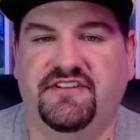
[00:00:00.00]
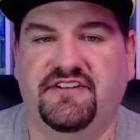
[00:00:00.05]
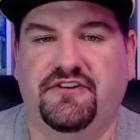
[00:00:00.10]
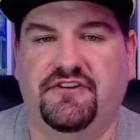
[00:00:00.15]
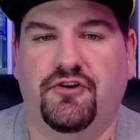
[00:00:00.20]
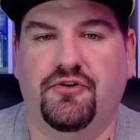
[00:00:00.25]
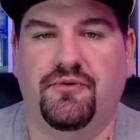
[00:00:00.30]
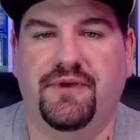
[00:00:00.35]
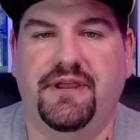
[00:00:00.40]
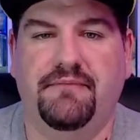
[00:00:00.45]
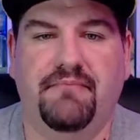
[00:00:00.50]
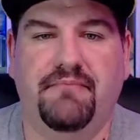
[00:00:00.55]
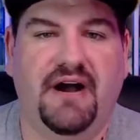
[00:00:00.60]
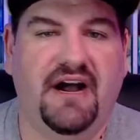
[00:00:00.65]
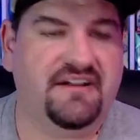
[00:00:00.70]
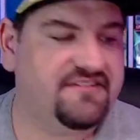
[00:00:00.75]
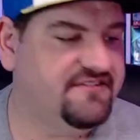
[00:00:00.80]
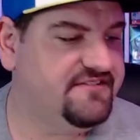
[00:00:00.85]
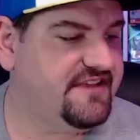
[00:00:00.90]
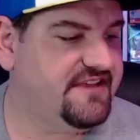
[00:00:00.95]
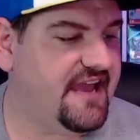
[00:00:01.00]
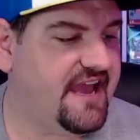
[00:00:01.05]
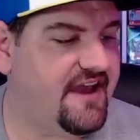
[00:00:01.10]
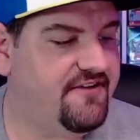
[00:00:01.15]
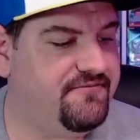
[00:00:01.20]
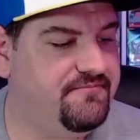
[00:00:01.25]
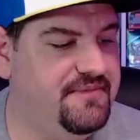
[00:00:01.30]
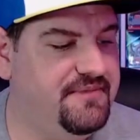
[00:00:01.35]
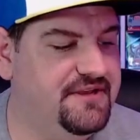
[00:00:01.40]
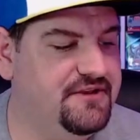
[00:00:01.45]
that Korean boxes
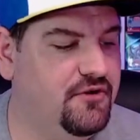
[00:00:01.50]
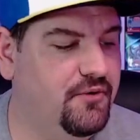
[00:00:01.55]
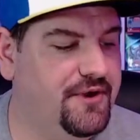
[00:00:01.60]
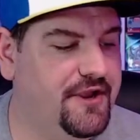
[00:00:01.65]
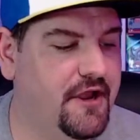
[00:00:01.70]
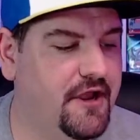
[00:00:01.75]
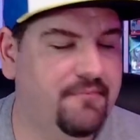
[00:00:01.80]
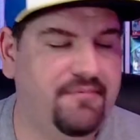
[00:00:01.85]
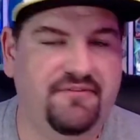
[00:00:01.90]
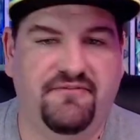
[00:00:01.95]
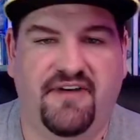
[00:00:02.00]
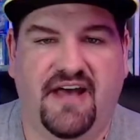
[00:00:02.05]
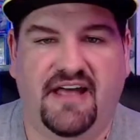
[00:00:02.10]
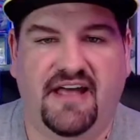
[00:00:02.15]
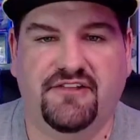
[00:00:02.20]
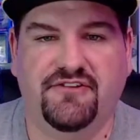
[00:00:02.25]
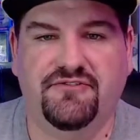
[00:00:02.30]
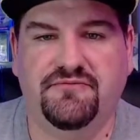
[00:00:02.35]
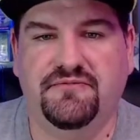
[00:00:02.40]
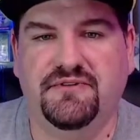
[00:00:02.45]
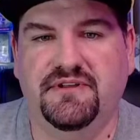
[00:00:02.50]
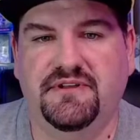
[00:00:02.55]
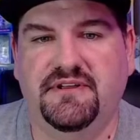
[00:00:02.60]
have been going up in value.